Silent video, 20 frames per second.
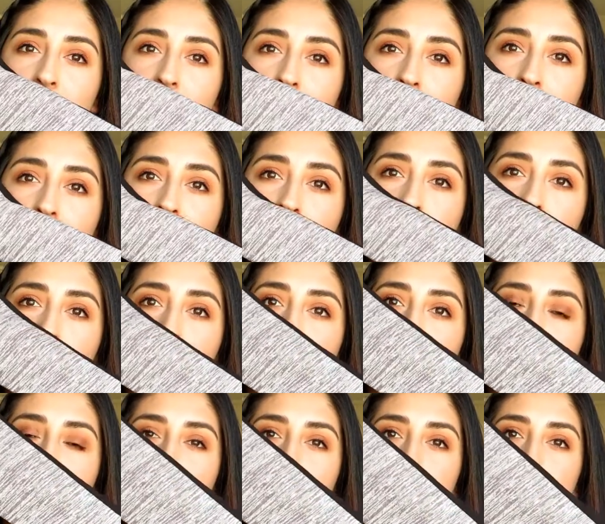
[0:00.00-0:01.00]
So
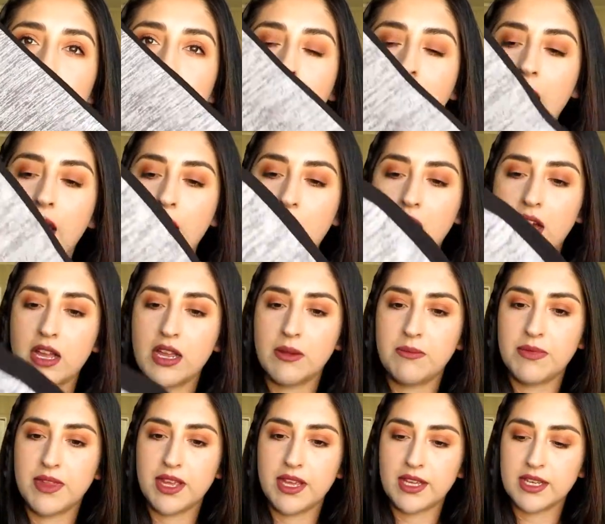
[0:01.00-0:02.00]
I got
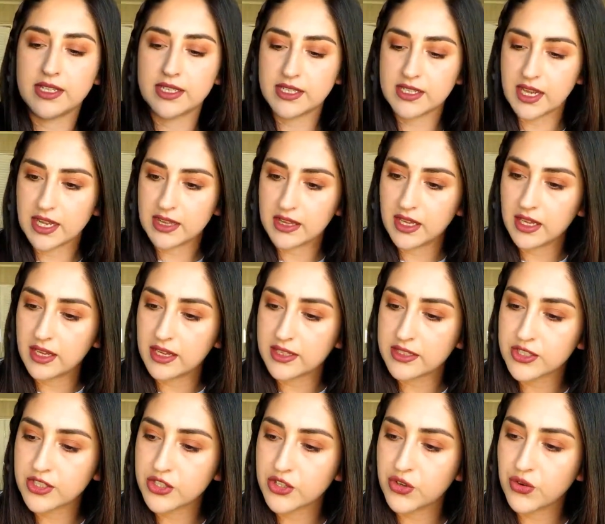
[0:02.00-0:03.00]
him this, I think
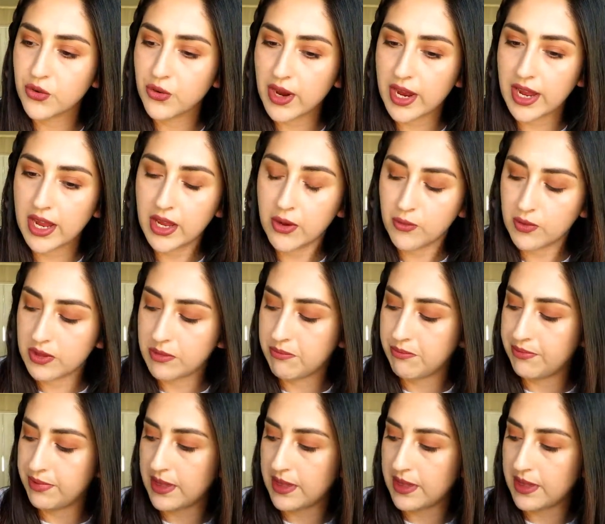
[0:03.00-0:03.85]
it's gray with